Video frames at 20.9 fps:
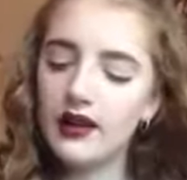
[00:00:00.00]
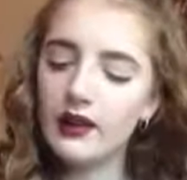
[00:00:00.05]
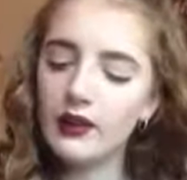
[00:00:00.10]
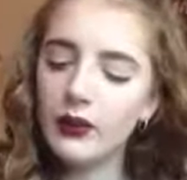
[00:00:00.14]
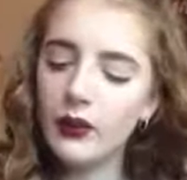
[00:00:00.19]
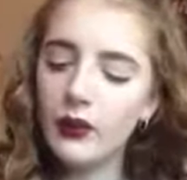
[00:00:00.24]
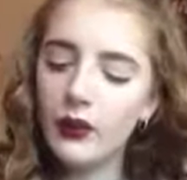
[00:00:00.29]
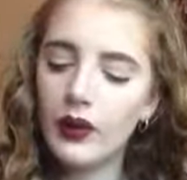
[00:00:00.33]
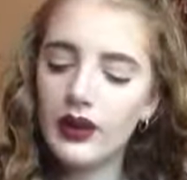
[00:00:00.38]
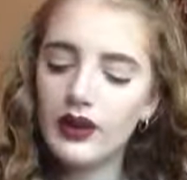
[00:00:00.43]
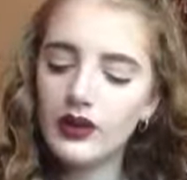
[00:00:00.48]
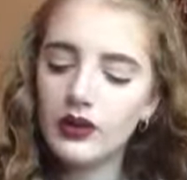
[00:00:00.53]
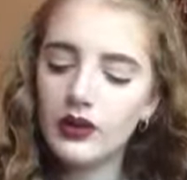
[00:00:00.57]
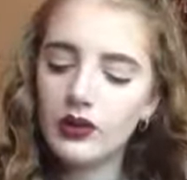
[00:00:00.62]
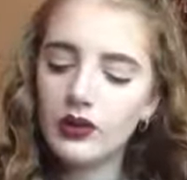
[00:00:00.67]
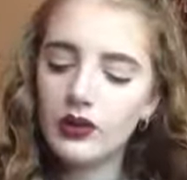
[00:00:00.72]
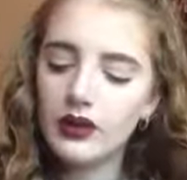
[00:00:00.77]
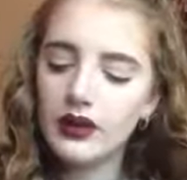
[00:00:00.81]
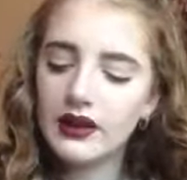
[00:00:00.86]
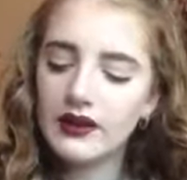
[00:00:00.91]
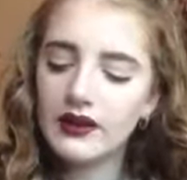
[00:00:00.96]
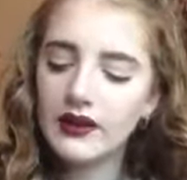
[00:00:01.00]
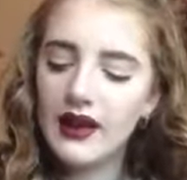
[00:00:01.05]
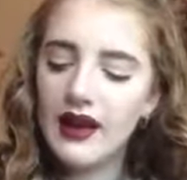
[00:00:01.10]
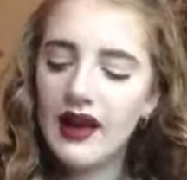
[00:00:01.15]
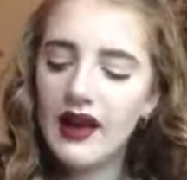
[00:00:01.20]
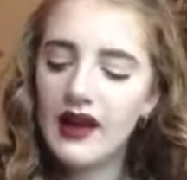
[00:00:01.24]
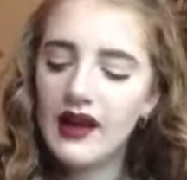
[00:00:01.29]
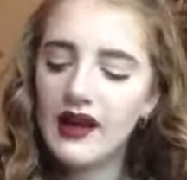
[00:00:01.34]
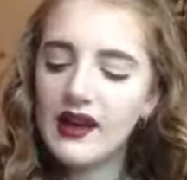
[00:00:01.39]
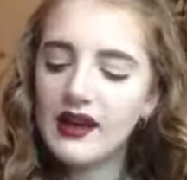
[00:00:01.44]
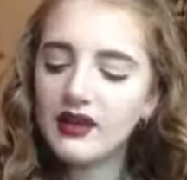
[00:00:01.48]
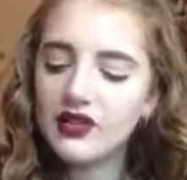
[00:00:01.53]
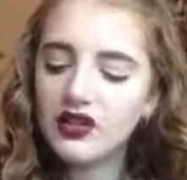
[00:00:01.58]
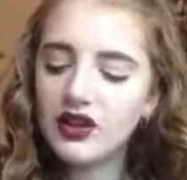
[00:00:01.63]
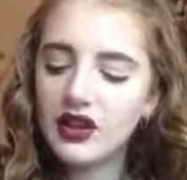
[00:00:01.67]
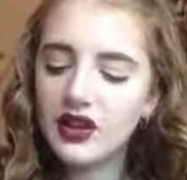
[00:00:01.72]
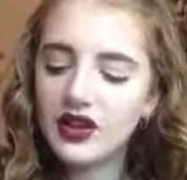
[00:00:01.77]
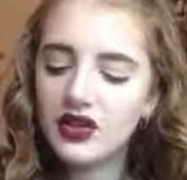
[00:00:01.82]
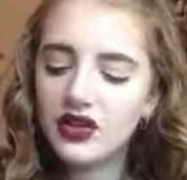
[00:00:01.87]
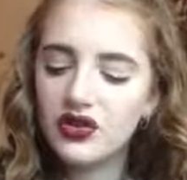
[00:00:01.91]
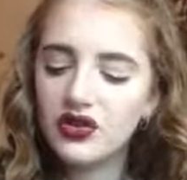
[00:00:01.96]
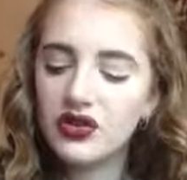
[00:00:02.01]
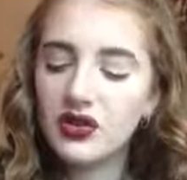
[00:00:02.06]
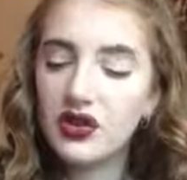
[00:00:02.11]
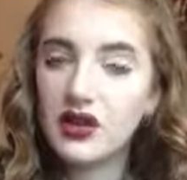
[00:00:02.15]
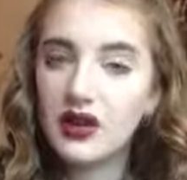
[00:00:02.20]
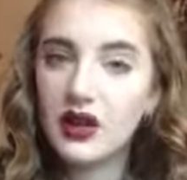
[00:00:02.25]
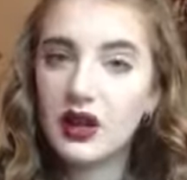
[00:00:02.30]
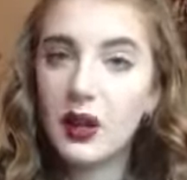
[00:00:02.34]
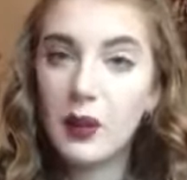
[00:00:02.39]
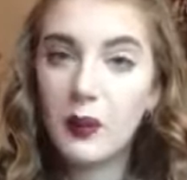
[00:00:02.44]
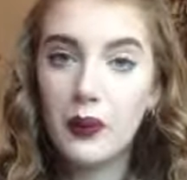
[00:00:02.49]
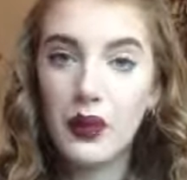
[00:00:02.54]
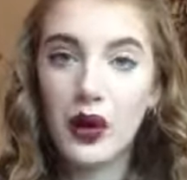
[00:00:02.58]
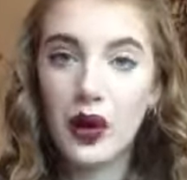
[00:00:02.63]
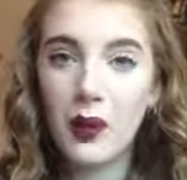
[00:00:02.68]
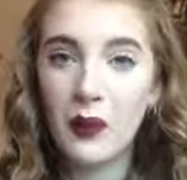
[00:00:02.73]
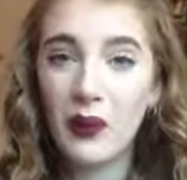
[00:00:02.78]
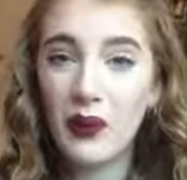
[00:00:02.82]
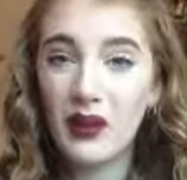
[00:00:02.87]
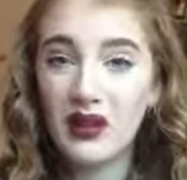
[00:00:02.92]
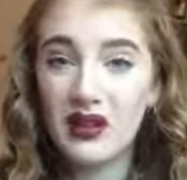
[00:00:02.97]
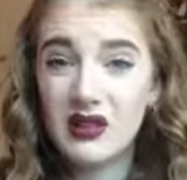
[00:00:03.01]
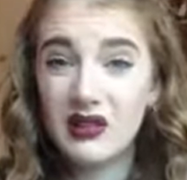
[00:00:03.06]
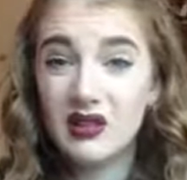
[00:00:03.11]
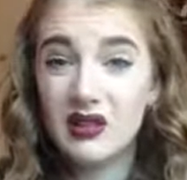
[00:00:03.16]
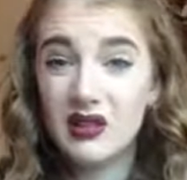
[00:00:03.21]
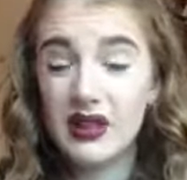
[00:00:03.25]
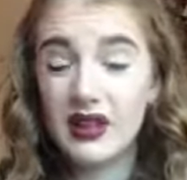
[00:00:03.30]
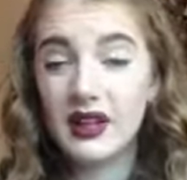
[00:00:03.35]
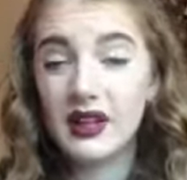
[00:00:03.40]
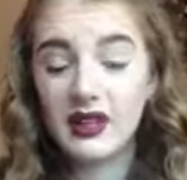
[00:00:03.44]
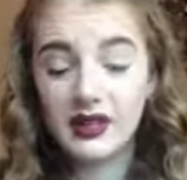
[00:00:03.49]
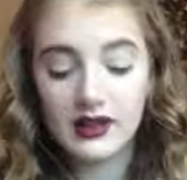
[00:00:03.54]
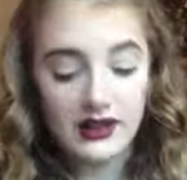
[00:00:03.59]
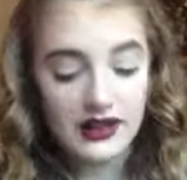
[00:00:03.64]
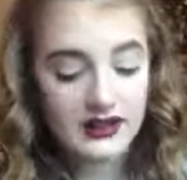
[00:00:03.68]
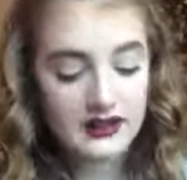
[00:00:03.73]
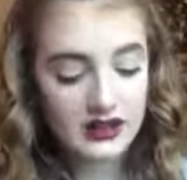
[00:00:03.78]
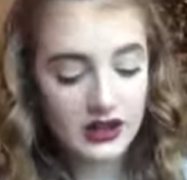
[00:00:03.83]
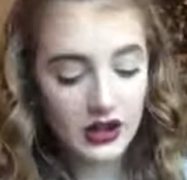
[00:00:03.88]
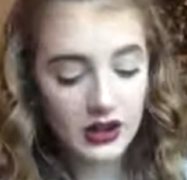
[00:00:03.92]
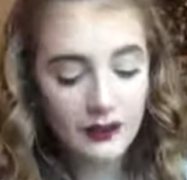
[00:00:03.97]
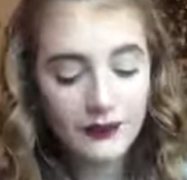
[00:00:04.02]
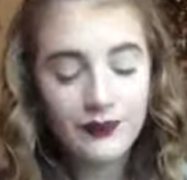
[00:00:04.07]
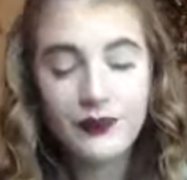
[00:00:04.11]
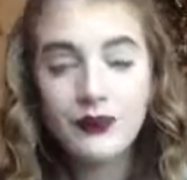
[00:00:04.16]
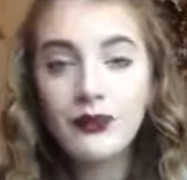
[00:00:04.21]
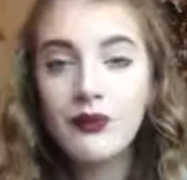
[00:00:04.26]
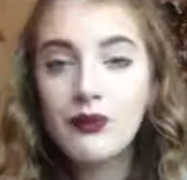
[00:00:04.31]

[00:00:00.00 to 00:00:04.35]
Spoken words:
Like when you go like that, it changes to like purple like glitter,